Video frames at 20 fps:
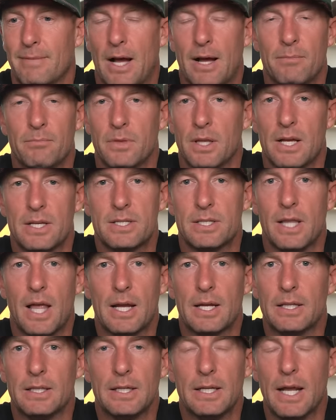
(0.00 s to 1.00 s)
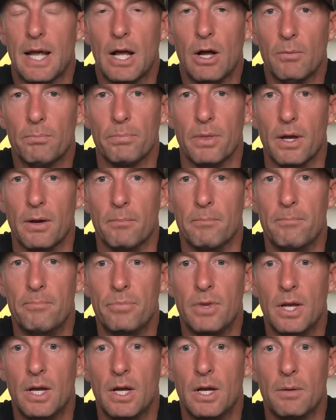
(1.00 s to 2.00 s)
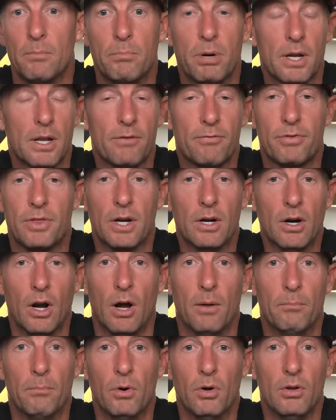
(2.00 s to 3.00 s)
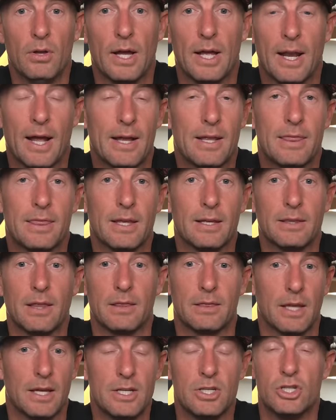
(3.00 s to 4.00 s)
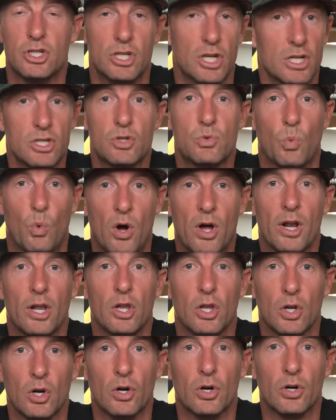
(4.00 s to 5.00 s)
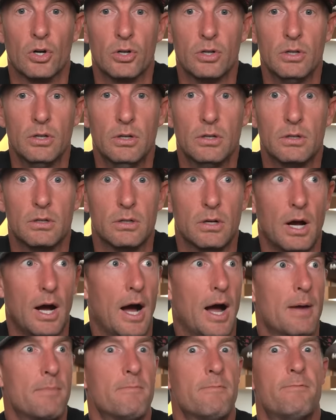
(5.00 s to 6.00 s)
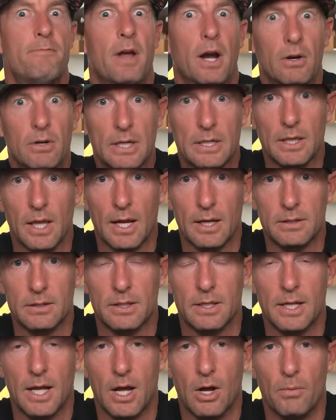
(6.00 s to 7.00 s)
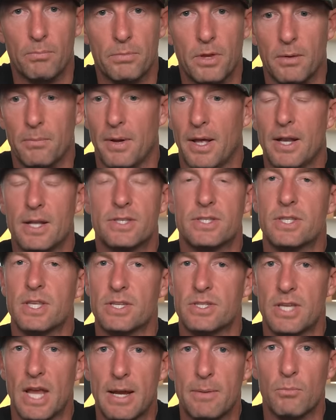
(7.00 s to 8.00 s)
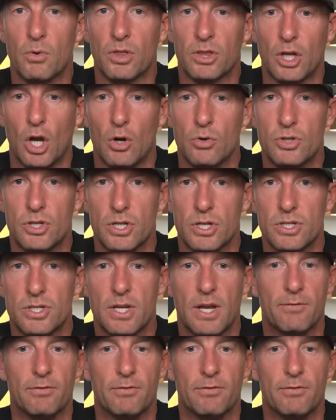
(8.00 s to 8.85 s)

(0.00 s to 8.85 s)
I'm less likely to help them. But if they're humble and I think that they just want to learn, I'm very likely to help them. And it's the same with coaches.